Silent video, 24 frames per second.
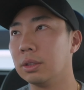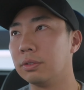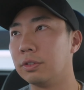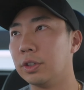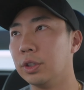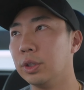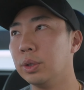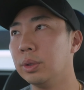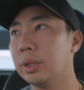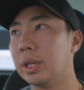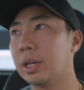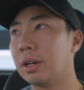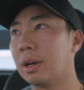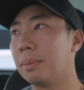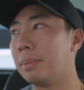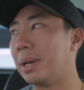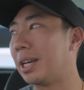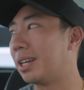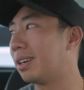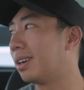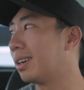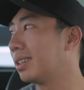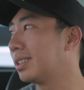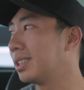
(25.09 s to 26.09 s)
If you're new here, I
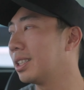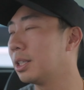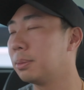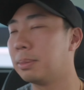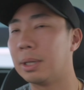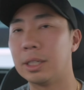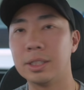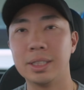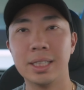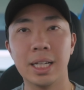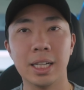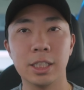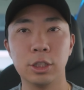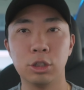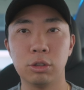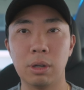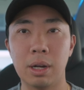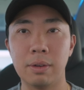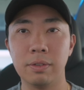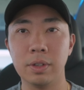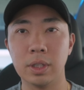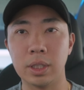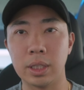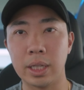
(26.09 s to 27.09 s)
make content about tech,
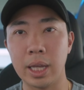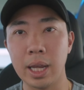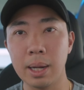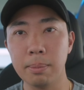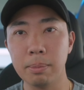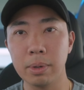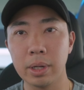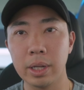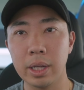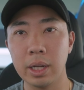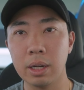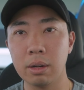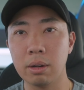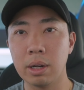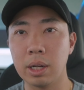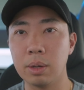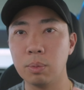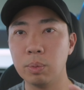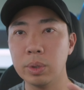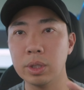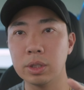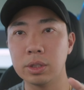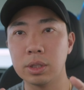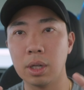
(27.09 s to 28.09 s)
travel, and camera gear,
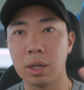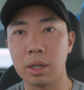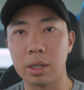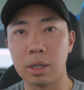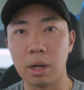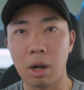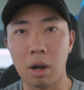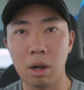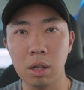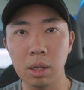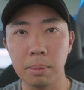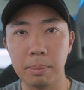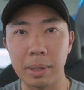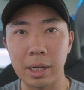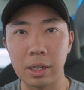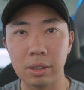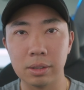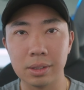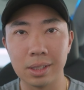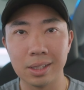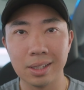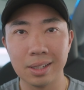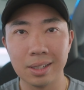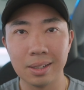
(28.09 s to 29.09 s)
and we're talking all
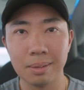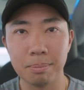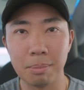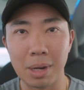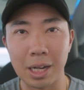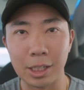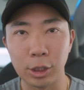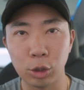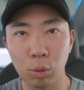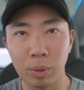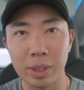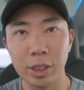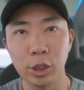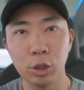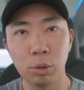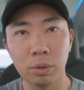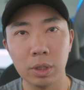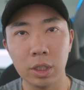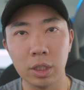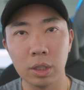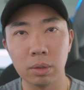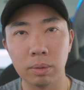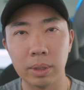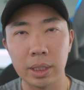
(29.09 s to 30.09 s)
about my
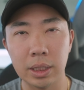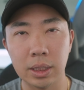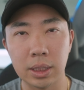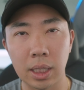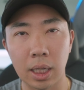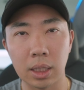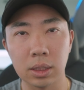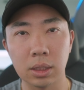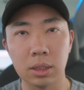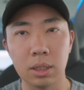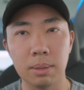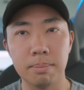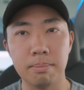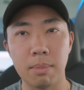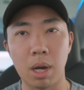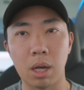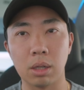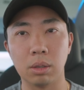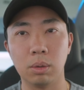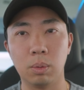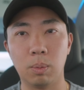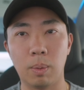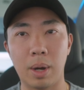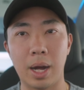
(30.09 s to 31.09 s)
2023 Tesla
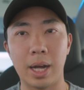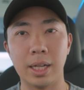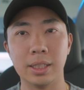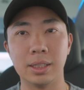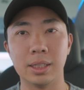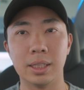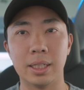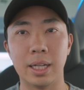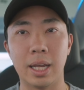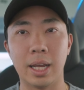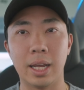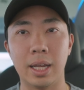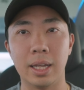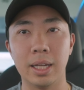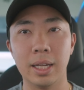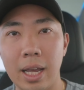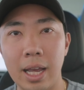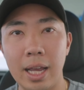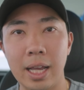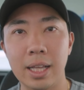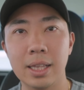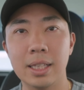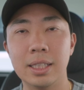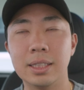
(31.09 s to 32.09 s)
Model Y today
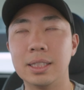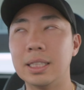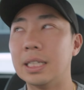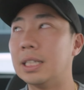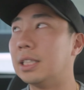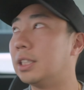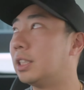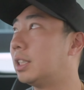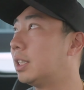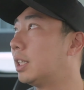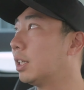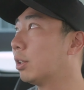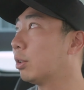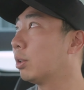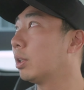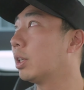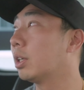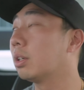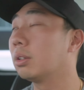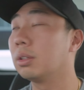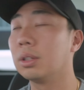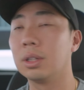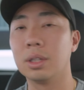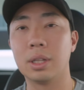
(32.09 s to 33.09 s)
and this
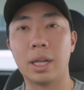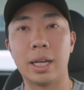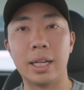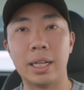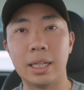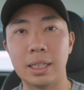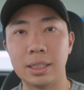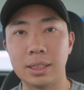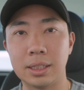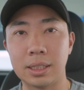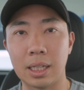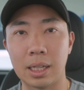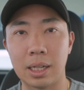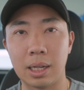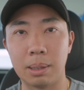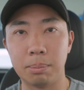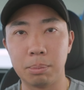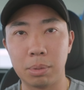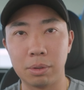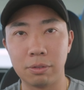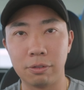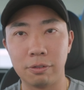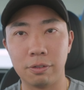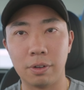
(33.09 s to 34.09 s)
interior lighting
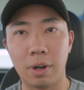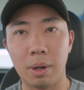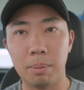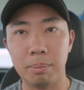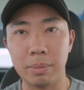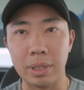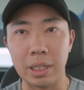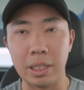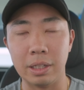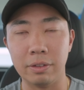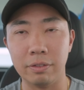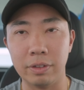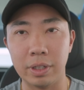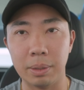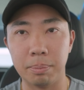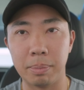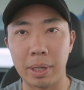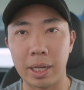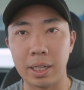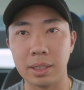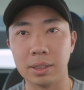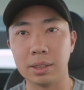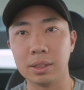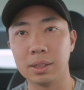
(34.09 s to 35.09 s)
setup from
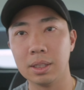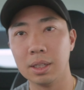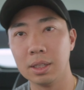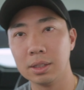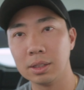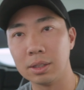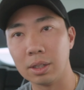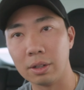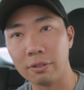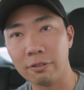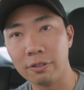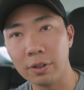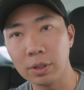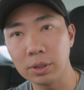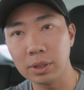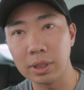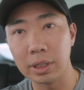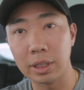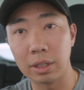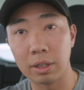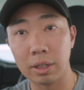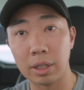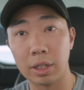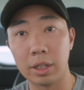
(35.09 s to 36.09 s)
EVBASE. So the first
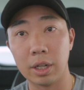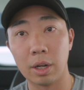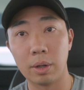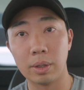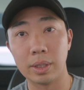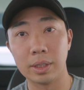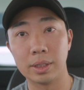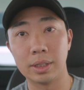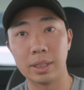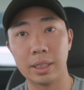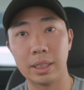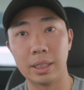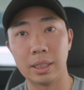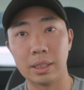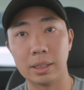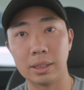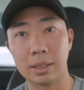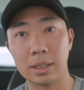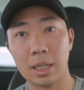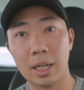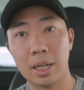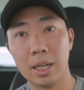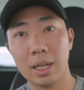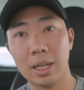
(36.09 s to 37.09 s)
thing you're going to notice
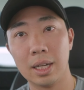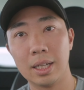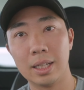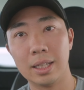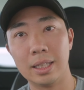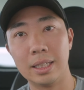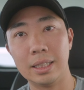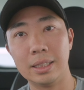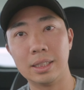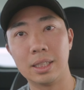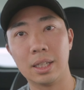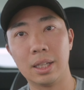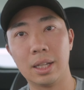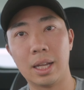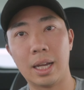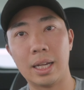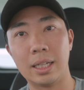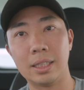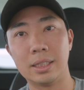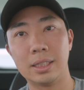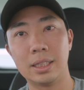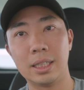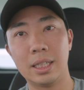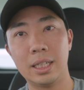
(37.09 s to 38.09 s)
is these
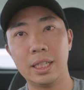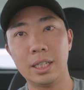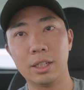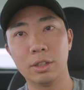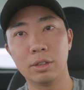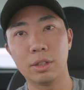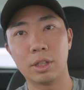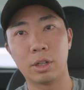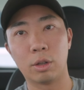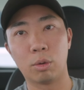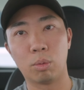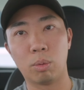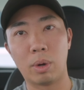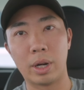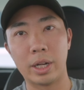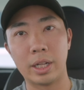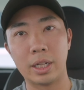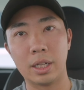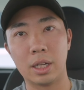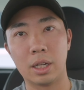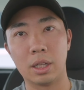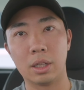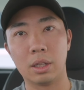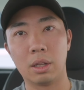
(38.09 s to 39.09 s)
lights here that are
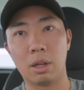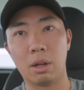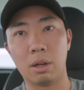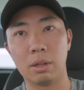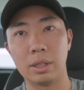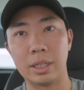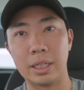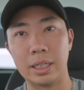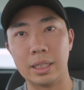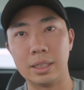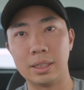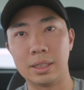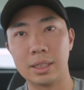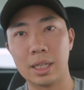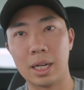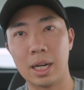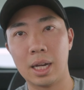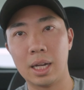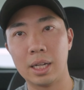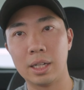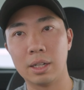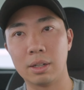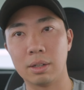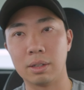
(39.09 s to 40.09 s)
running along the
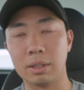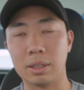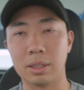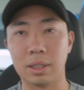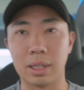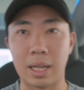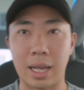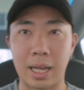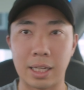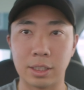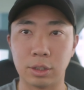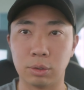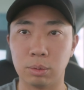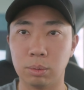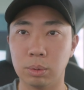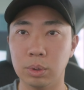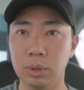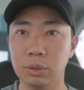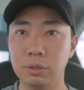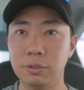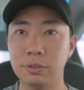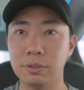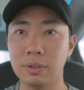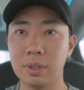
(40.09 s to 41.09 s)
entire glass
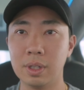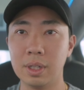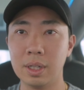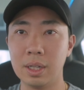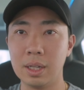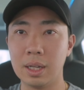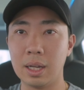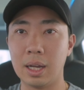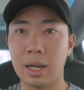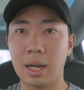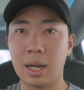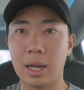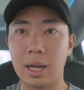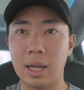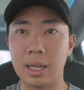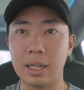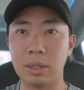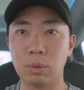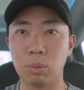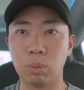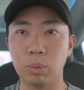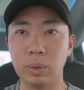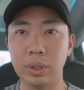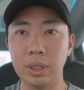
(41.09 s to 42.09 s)
roof. I
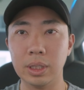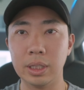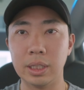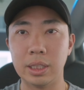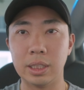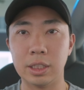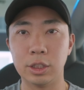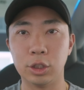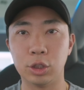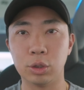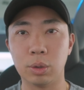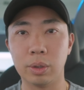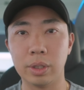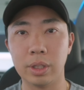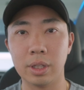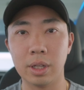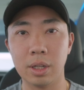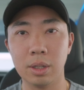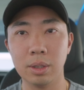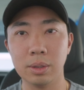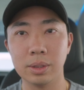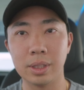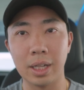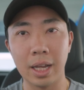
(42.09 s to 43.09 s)
really enjoy
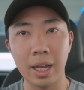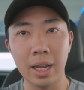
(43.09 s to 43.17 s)
those.